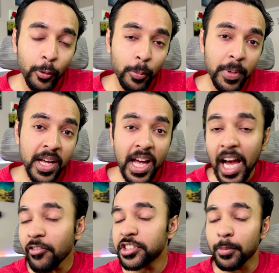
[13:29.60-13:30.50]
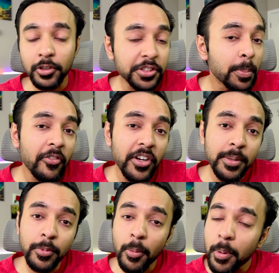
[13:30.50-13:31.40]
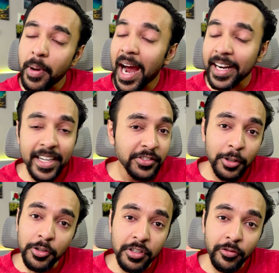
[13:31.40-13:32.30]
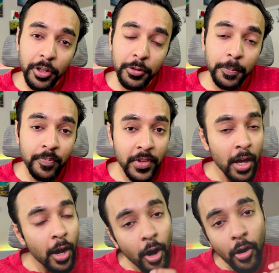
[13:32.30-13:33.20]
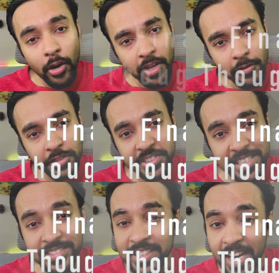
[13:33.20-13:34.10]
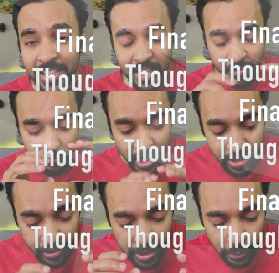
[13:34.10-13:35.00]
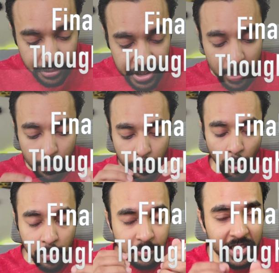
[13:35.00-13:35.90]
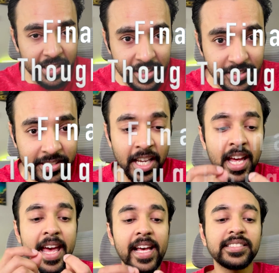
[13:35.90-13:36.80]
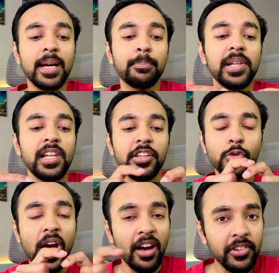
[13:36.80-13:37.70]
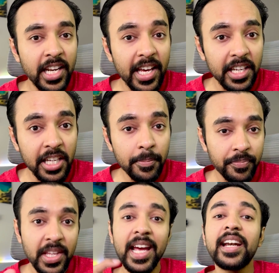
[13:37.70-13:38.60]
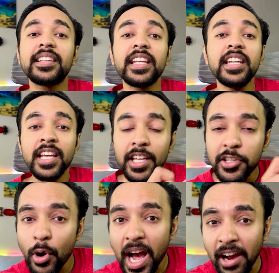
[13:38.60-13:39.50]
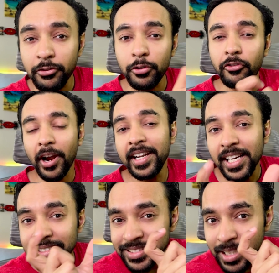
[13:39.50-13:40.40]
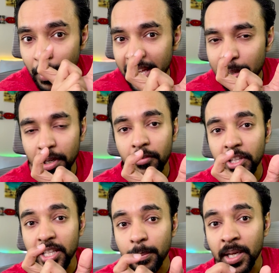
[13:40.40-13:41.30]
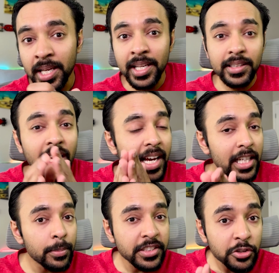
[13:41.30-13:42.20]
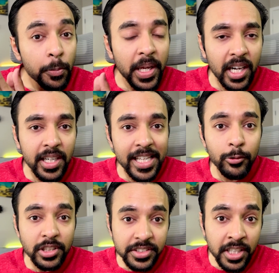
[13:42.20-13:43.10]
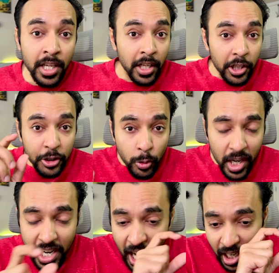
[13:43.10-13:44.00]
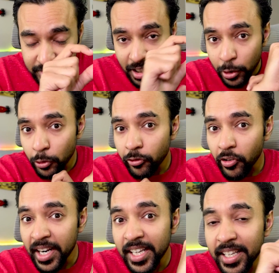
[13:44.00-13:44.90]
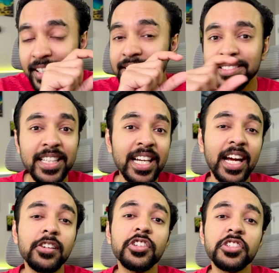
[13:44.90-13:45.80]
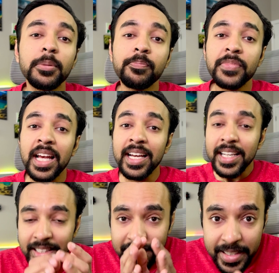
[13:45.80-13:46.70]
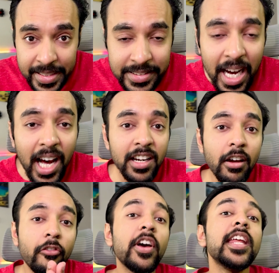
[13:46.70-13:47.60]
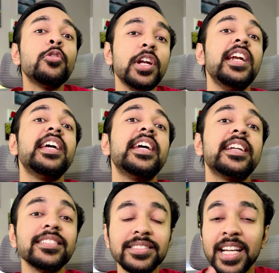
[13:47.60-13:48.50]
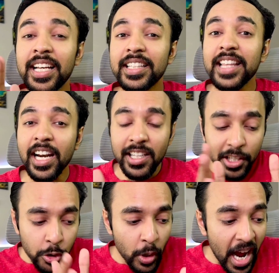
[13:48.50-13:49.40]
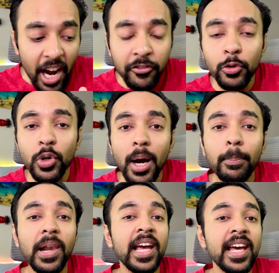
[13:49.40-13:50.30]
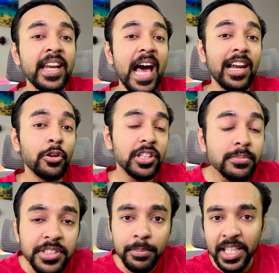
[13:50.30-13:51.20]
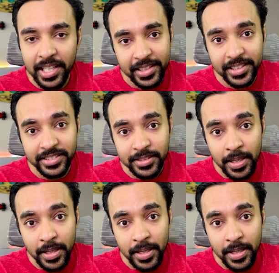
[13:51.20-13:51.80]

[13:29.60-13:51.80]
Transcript: hope I was able to simplify the problem and its solution for you. All I want to say is that whenever you see problems like this, example, you have an array and then you have to find a subarray between them. The elements should be contiguous. You are asked to find it in a single iteration. These are very good indicators that you have to apply an algorithm something like this.